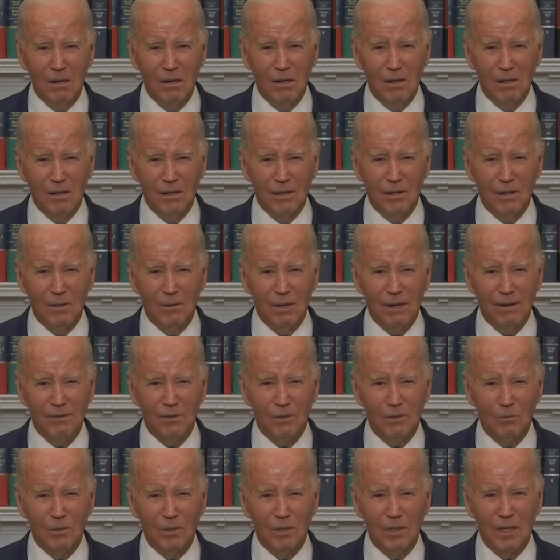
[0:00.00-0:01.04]
You know, we have to
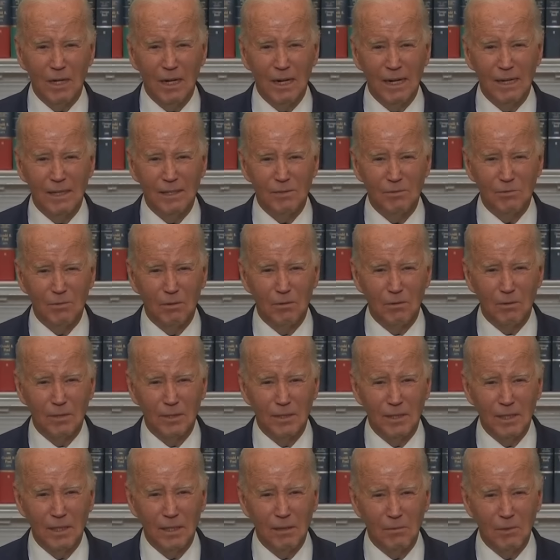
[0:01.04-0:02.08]
realize what we're
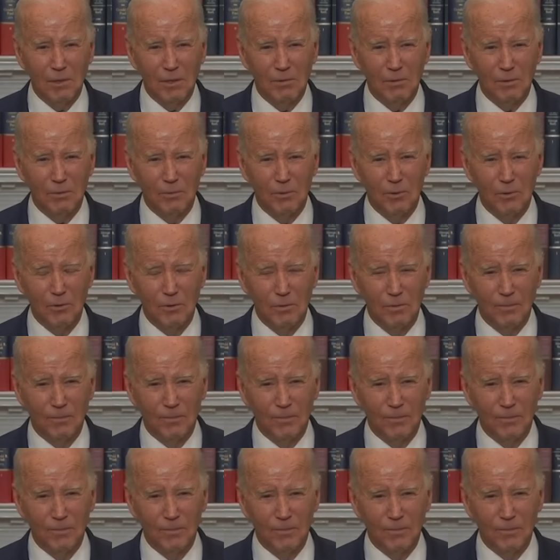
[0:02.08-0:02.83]
dealing with Putin.